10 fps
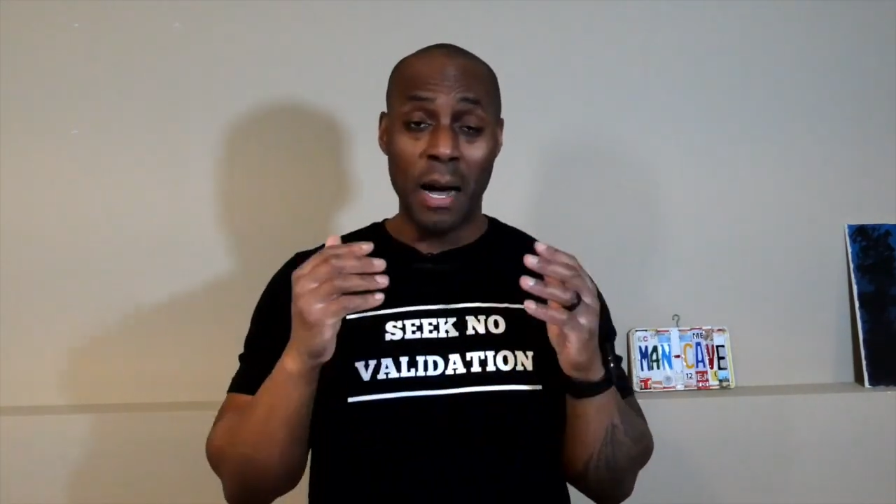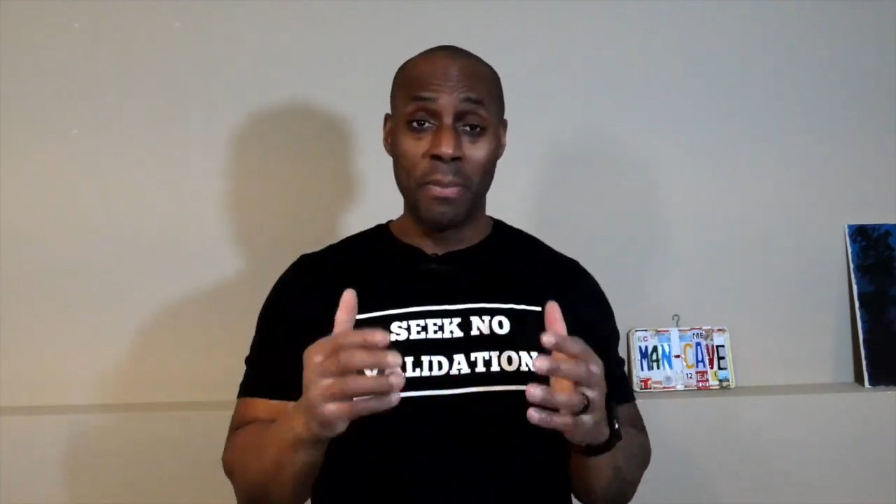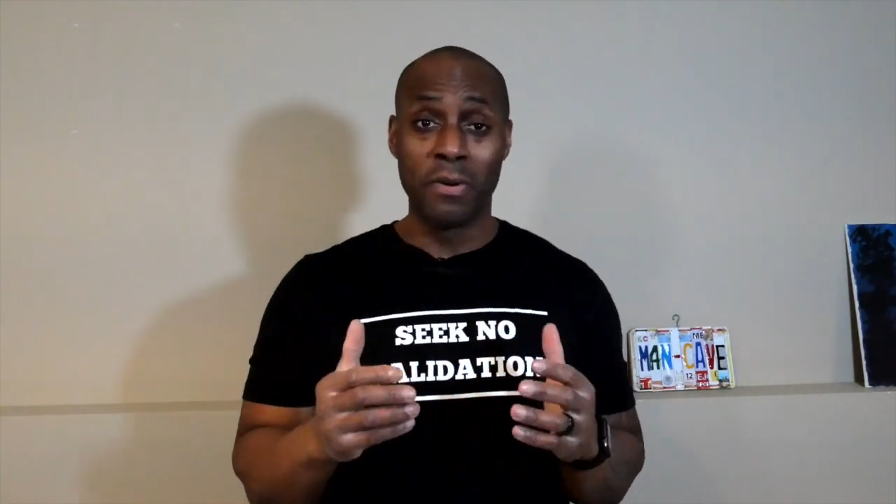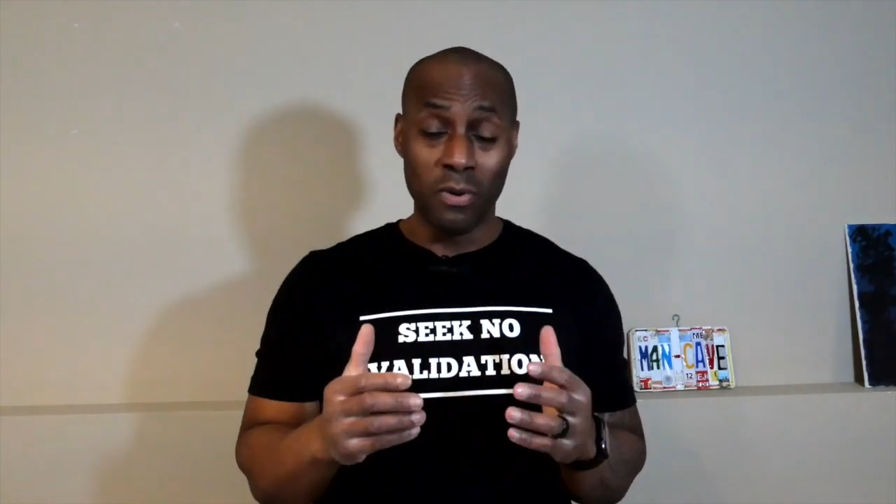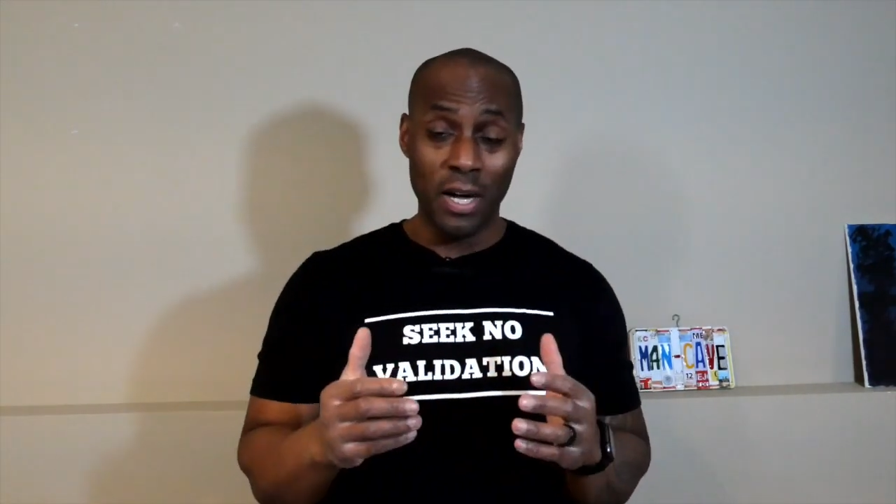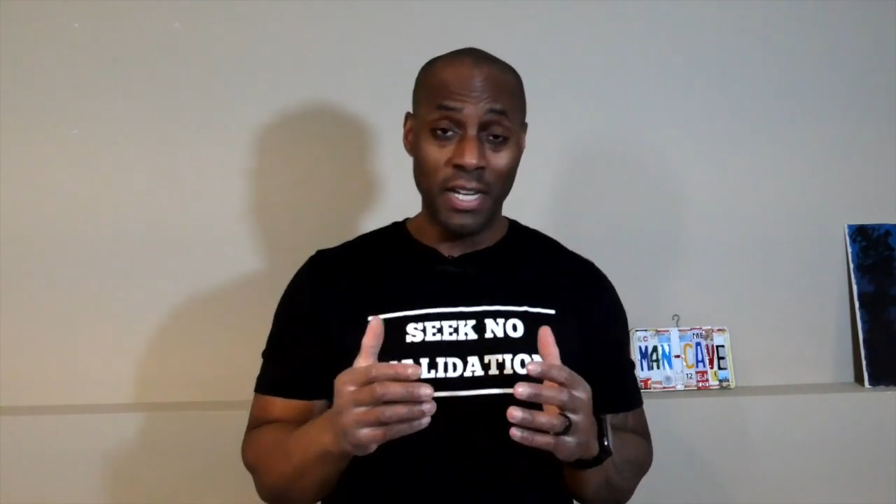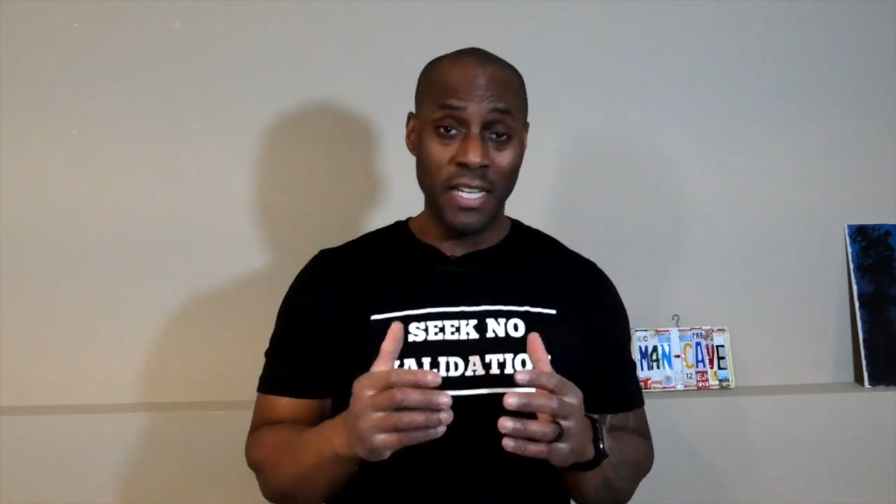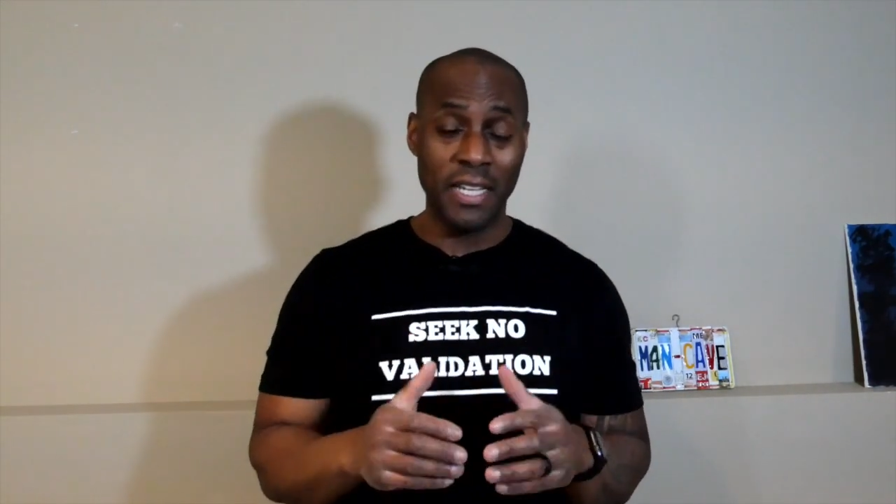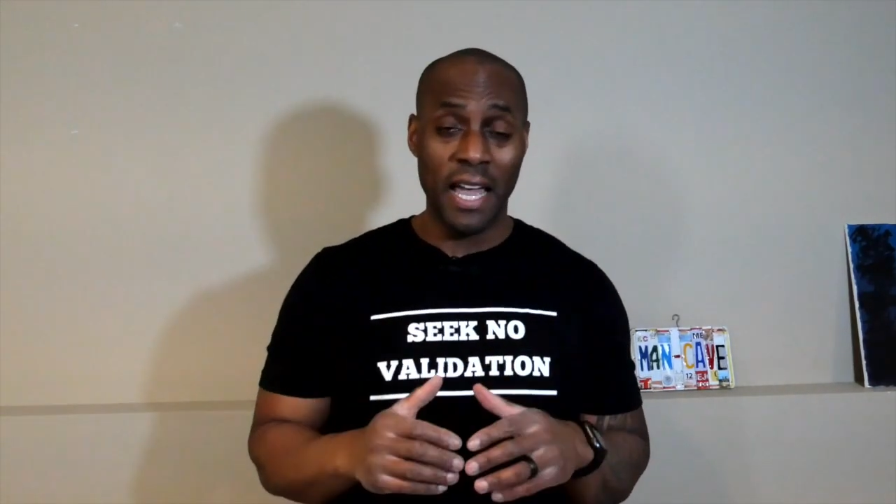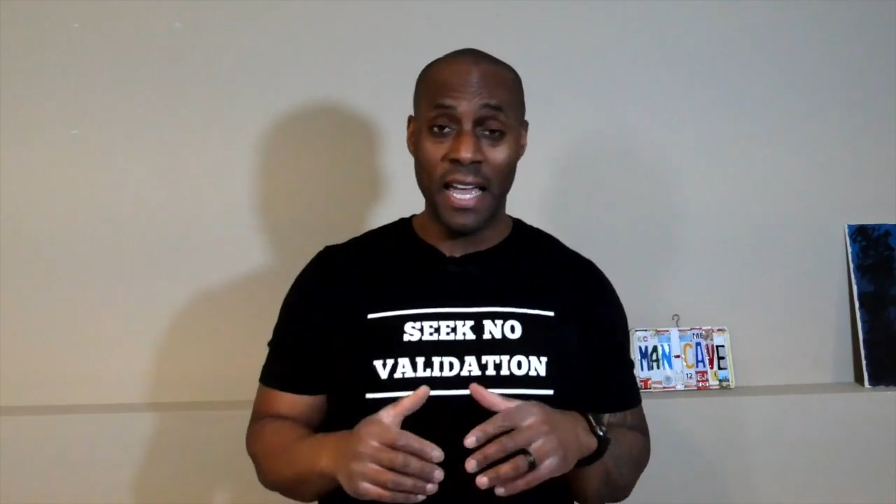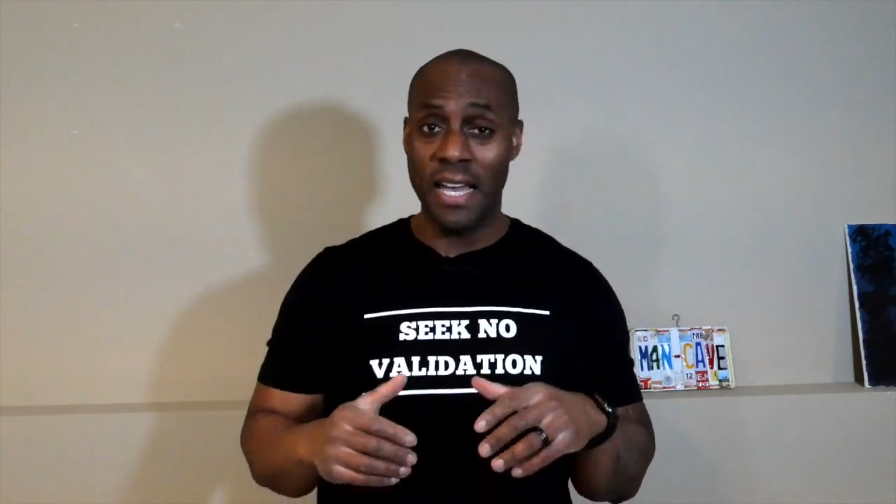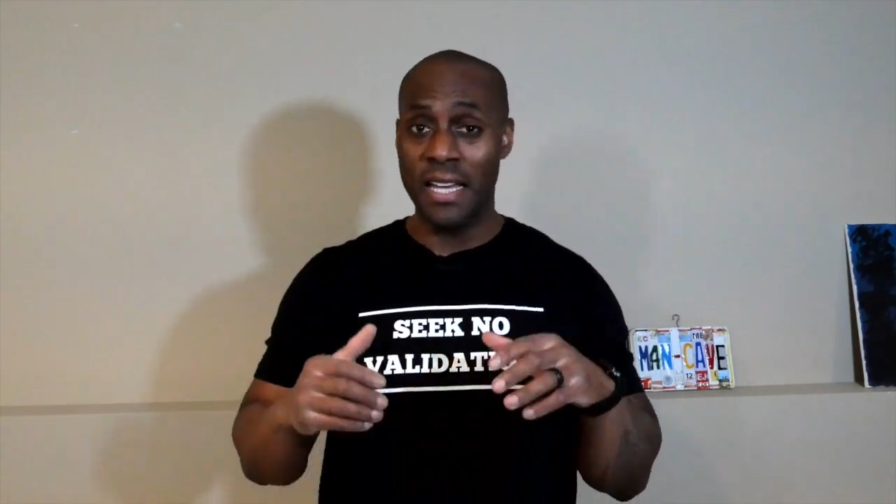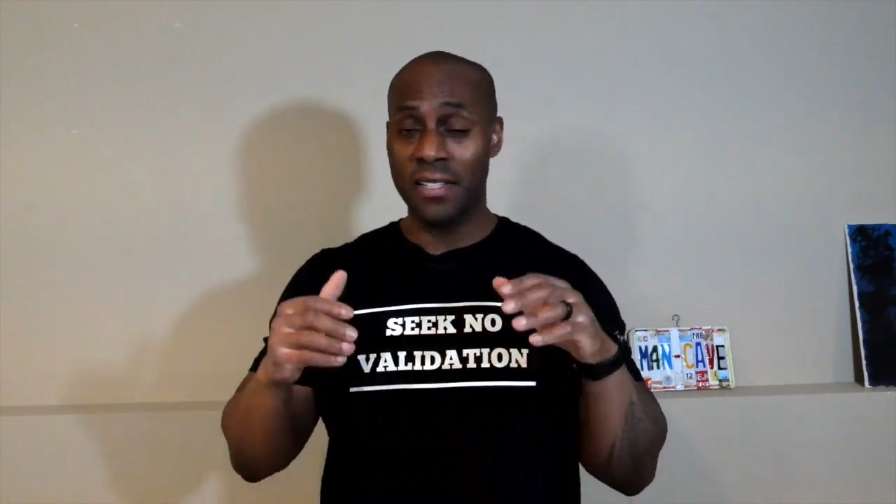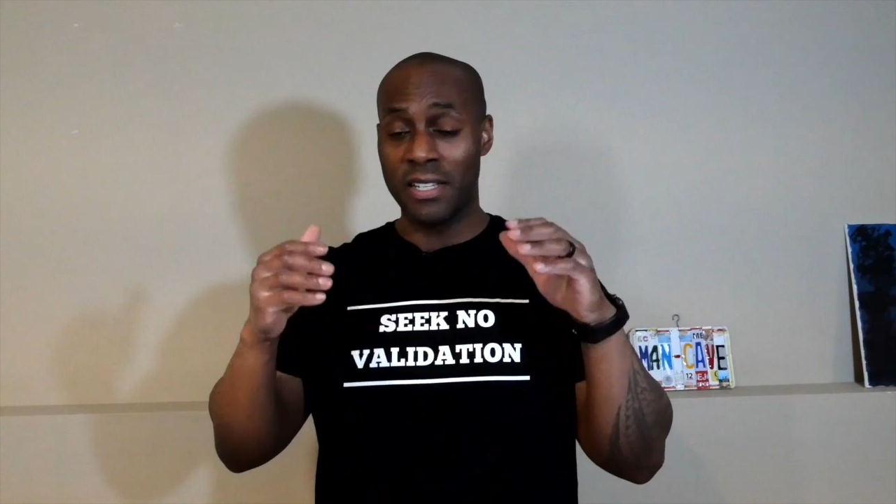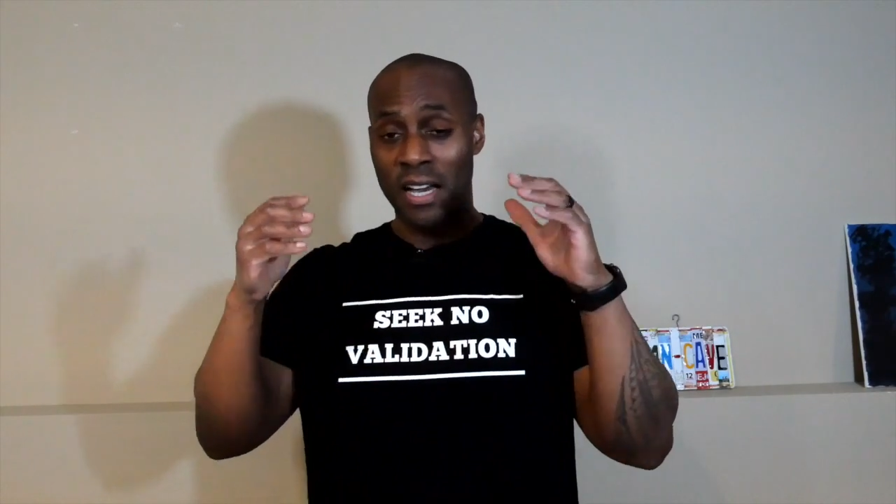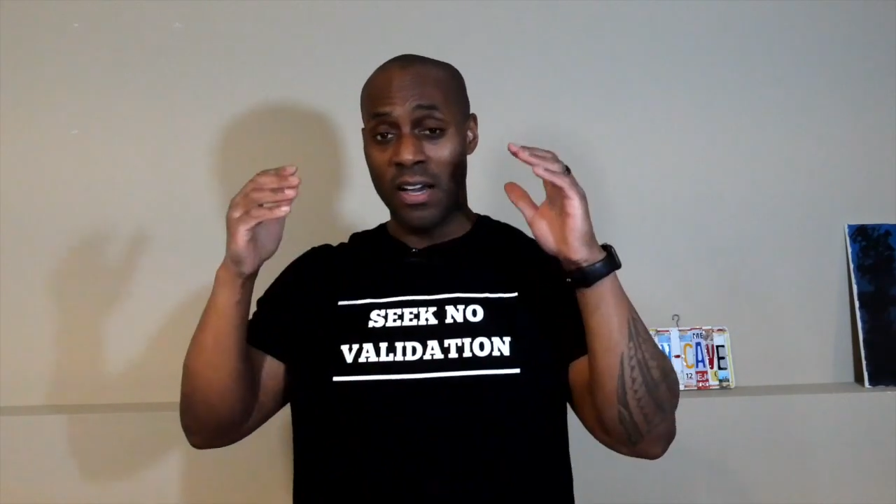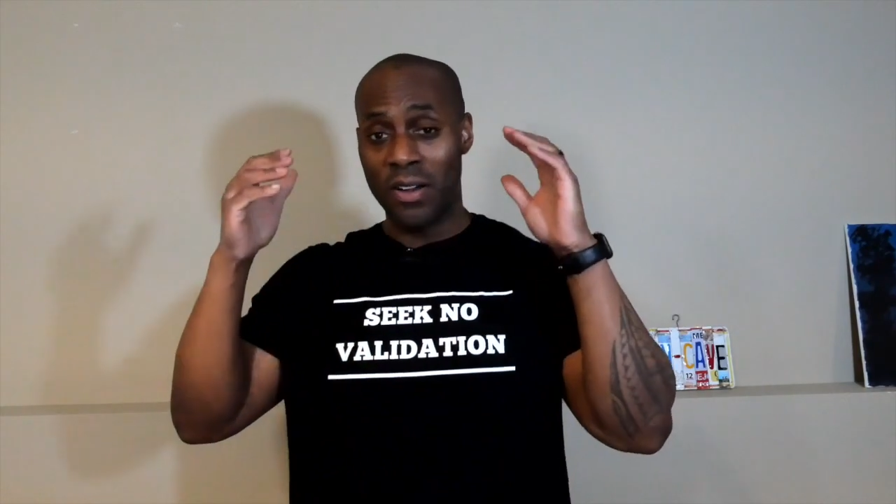up and running, and